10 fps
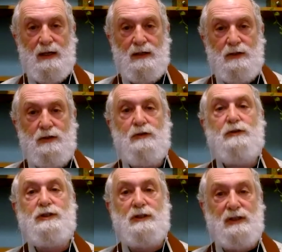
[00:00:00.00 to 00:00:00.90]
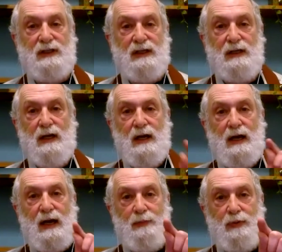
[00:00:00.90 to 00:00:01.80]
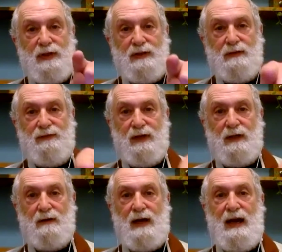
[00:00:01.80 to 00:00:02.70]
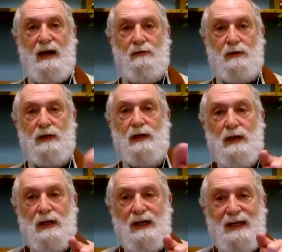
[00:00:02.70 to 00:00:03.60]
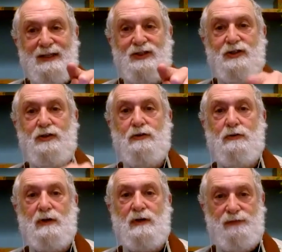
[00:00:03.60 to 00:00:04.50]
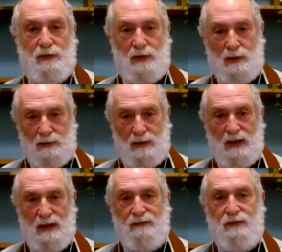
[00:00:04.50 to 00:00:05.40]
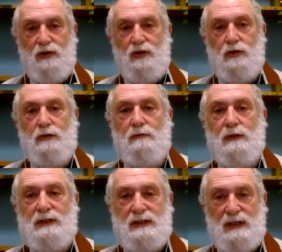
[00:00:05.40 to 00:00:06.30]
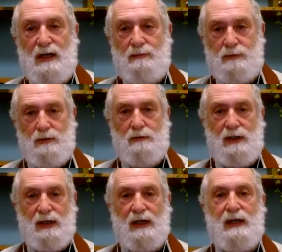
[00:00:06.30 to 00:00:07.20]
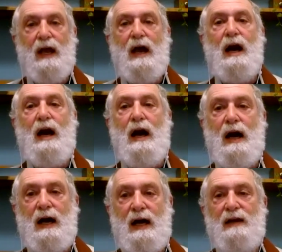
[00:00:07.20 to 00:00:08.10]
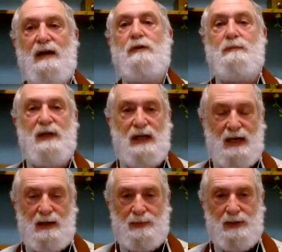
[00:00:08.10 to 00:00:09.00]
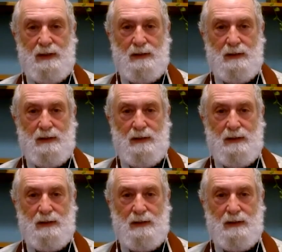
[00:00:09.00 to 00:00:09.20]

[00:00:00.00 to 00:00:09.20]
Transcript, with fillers: Usually, I point the finger outward. It's your fault. If you would stop doing it, I would be happy.